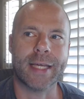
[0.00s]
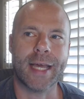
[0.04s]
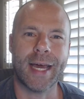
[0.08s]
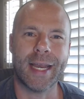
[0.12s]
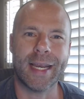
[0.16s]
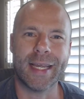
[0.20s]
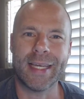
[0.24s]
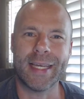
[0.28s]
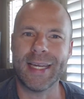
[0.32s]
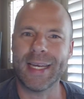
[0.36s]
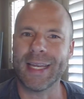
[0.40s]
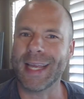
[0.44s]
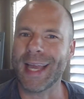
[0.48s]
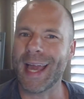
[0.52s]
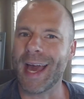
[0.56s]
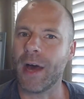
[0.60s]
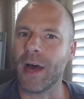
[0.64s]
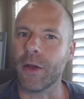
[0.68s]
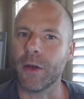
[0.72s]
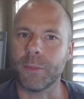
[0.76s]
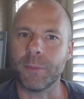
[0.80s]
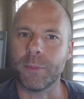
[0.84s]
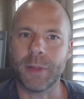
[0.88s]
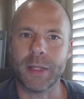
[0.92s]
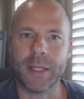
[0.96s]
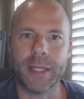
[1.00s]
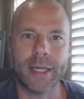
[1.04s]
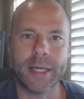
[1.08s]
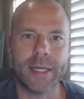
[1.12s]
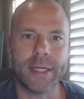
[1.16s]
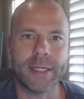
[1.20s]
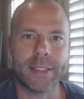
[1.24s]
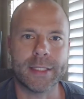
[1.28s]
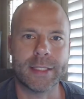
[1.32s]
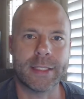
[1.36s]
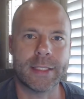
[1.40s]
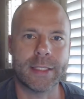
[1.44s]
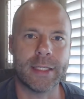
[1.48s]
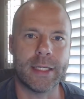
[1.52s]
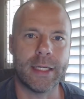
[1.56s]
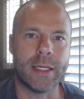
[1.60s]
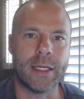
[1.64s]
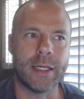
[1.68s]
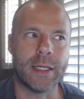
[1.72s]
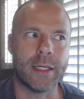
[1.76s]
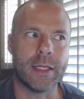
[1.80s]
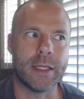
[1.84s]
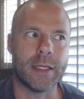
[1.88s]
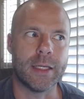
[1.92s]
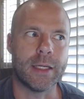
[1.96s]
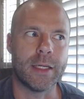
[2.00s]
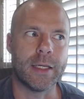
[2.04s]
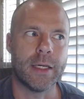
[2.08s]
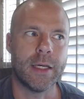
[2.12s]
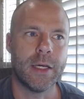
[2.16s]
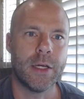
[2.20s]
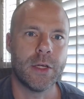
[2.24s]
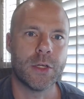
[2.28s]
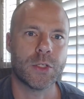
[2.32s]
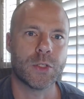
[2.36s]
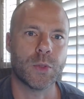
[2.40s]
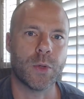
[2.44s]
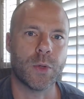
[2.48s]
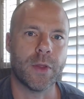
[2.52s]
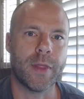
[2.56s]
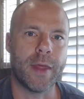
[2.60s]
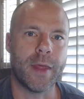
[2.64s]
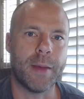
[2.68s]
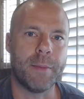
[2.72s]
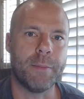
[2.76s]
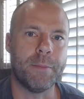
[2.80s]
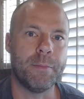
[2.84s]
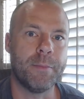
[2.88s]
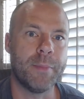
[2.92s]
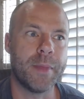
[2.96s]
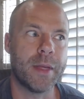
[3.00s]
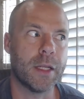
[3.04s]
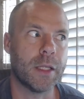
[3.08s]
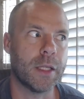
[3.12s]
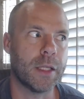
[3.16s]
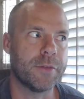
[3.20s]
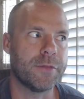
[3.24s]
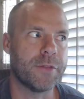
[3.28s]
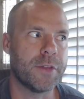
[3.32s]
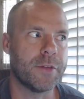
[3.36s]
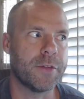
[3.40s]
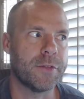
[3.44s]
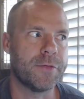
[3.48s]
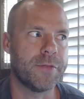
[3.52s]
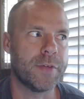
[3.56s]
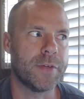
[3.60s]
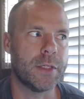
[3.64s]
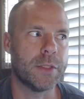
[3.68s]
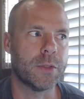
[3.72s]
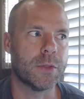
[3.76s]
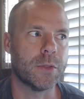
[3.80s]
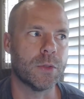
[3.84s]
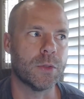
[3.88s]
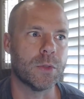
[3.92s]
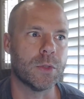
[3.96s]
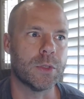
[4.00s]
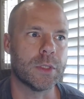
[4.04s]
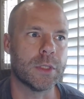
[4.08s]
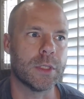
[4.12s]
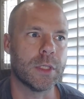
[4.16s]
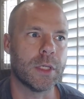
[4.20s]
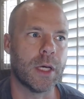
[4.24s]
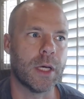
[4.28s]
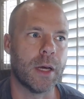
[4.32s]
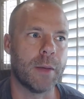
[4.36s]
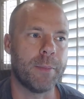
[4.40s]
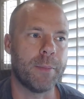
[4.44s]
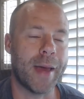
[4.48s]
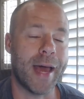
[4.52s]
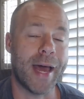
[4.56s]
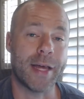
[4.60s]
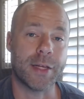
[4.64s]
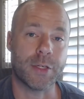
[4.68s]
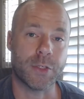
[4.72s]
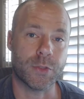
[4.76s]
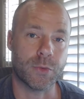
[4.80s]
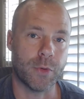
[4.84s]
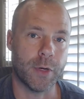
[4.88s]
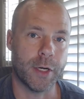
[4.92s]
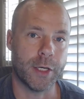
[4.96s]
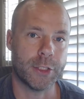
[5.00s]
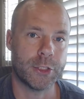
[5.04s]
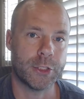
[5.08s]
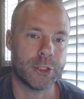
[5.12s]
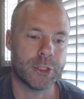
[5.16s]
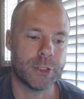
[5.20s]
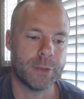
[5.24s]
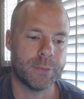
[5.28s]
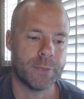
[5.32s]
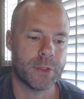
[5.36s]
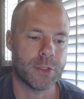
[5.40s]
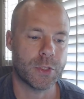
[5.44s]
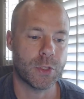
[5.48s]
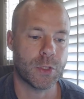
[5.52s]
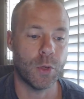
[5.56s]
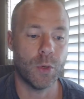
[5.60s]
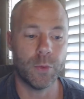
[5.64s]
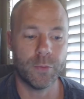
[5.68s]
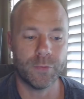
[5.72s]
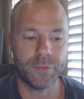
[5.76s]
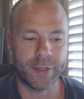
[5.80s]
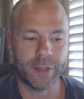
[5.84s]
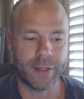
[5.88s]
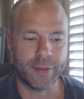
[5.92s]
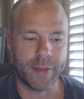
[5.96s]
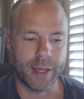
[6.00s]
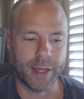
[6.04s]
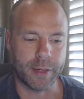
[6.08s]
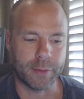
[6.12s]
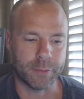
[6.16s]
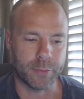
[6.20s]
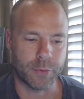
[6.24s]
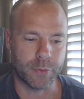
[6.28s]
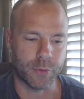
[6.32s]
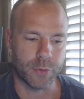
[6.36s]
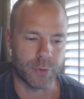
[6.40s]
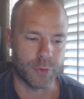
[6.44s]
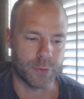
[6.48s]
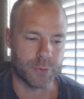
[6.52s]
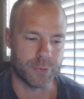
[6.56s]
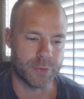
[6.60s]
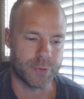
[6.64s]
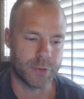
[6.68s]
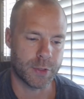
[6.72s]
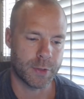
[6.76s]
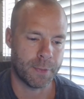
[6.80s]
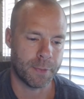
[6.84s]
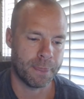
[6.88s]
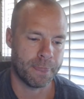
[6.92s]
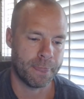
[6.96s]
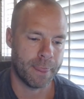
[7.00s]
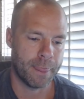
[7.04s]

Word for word: kind of getting out of place in sort of that middle of the field uh, pass rush. So hopefully that improves.